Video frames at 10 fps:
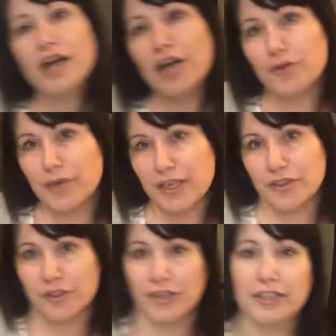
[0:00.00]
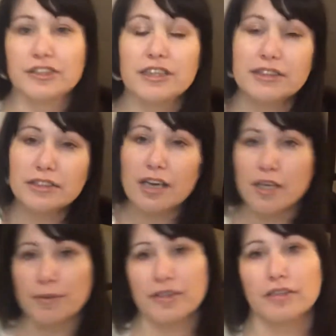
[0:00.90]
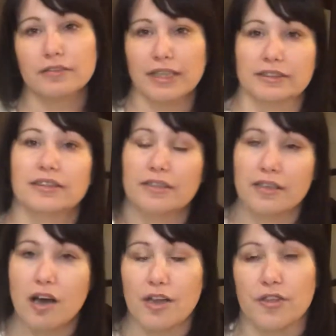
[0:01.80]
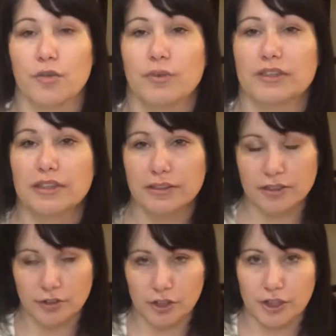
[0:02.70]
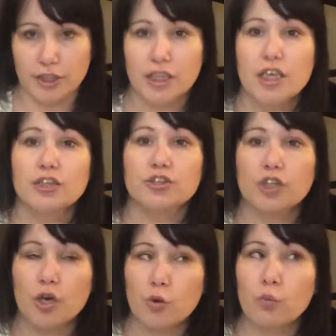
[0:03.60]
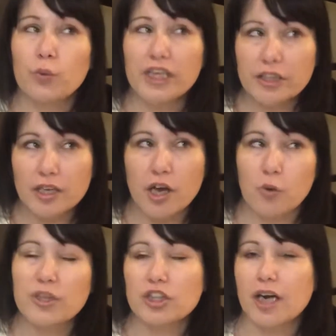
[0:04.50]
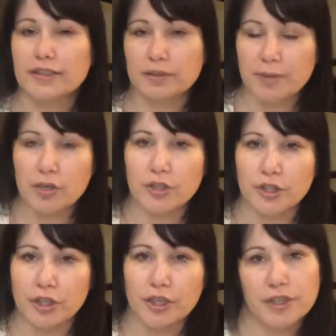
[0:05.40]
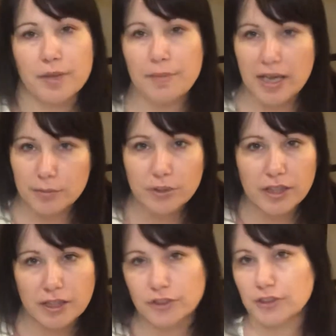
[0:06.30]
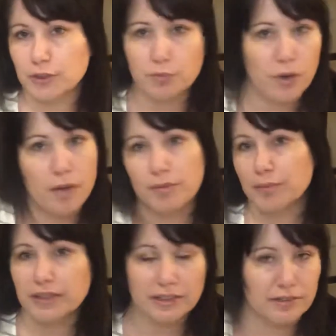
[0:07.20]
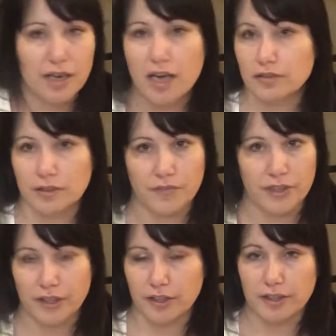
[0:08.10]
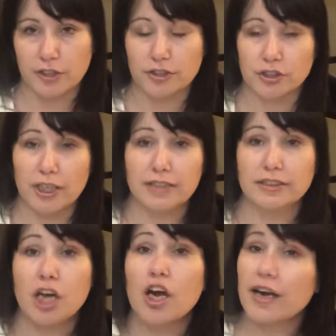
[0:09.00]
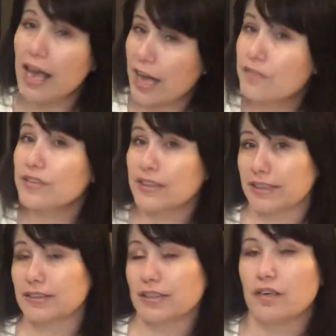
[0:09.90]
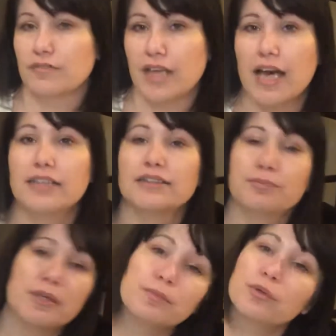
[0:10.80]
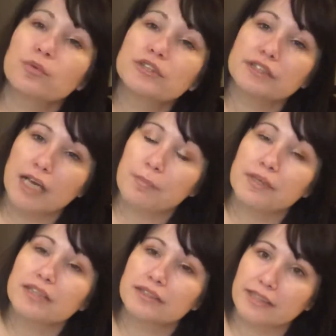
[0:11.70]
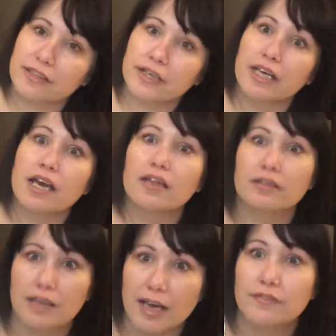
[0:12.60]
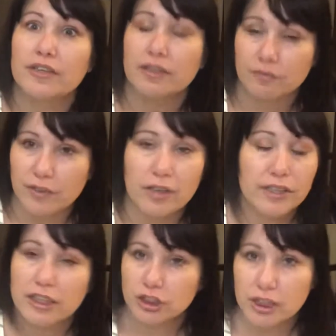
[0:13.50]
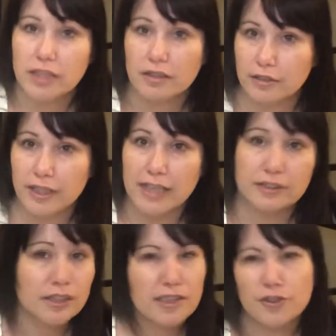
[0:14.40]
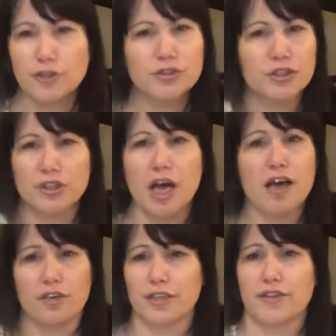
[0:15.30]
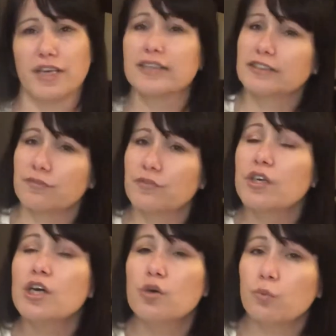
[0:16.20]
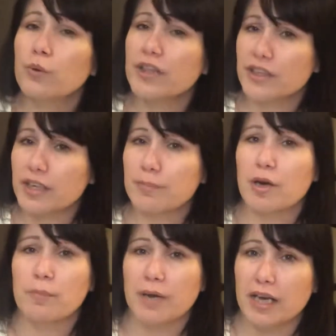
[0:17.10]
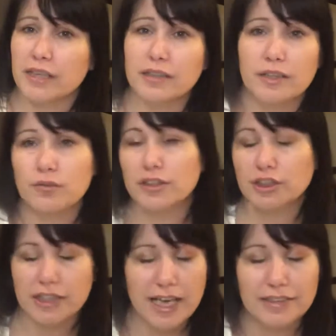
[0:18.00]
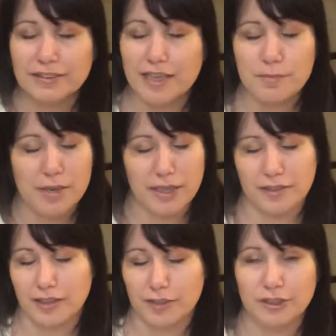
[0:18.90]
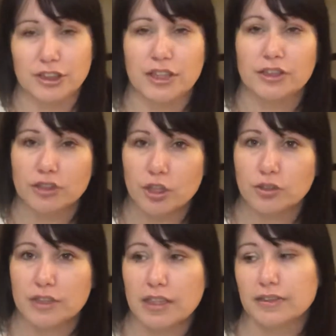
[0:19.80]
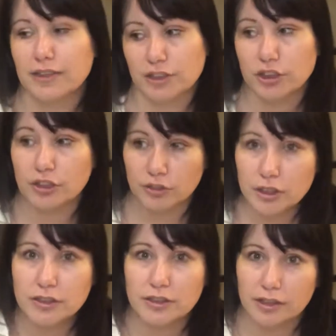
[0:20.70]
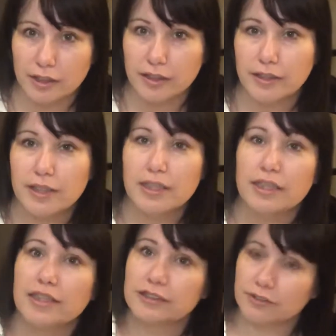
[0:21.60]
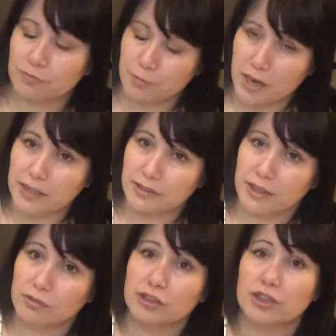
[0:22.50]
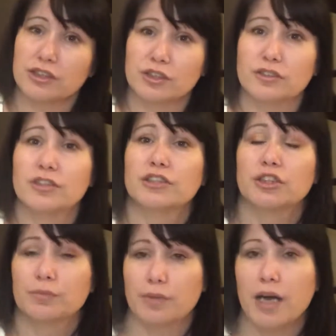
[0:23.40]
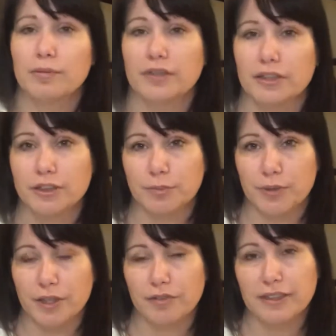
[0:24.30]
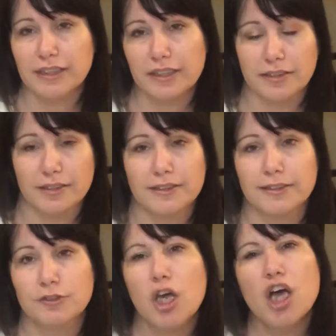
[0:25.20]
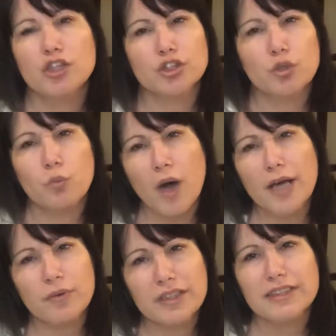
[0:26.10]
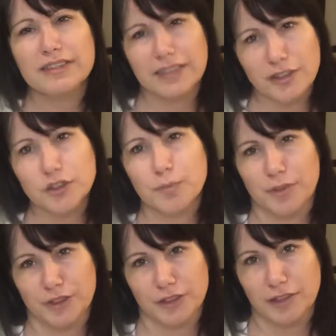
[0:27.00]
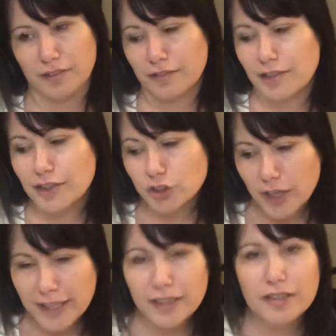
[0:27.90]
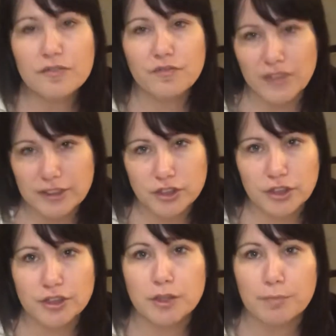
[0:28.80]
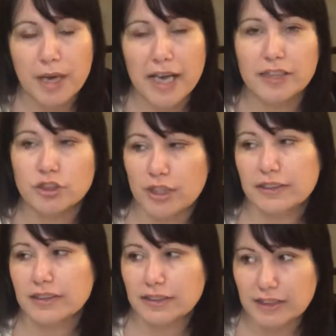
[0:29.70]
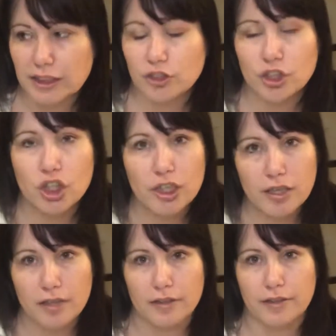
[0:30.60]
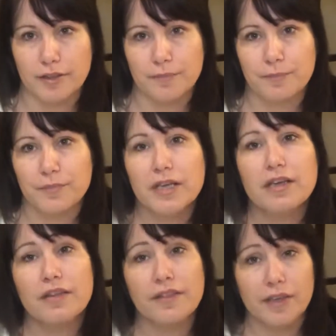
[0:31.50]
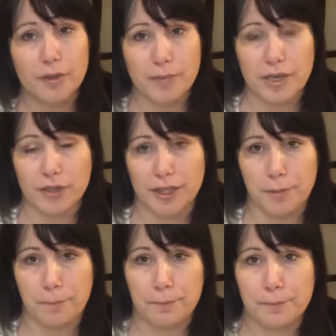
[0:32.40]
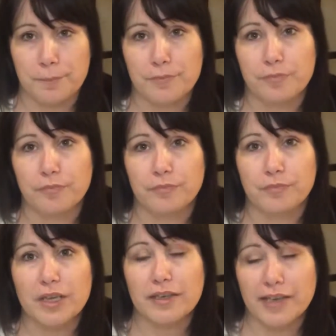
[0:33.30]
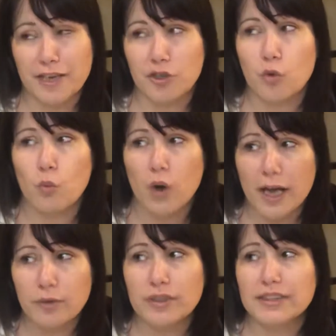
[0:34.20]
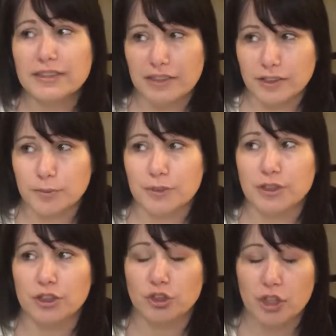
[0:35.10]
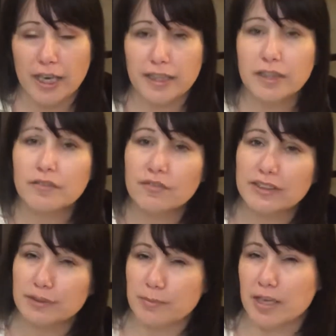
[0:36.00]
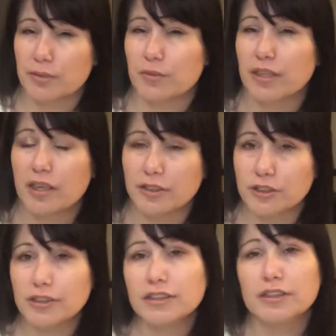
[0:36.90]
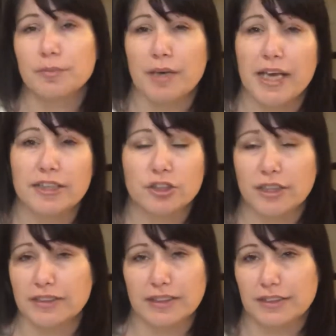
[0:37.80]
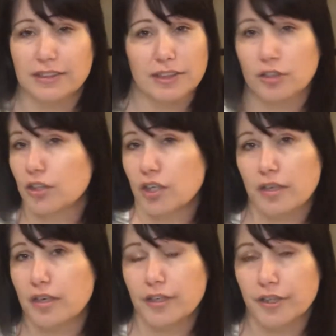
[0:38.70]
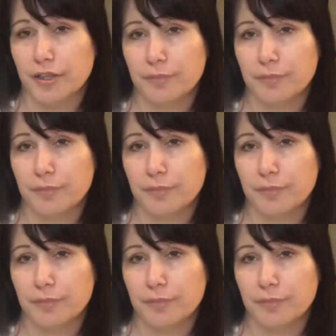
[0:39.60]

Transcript: Okay, third graders, let's talk about the lesson the author wants us to learn. So we talked about earlier that Madame Rhinoceros probably did not look very good in her dress. Our evidence of that is people were stopping and staring and laughing and frowning and shaking their heads. Those are not good things. If we think about body language, that is not body language that shows us that she looks good. It's body language that shows us she probably looks pretty ridiculous. So why would the salesperson try to convince her to buy a dress that didn't look good on her? Think about it. Again, why would the salesperson try to convince Madame Rhinoceros to buy a dress that doesn't look good on her?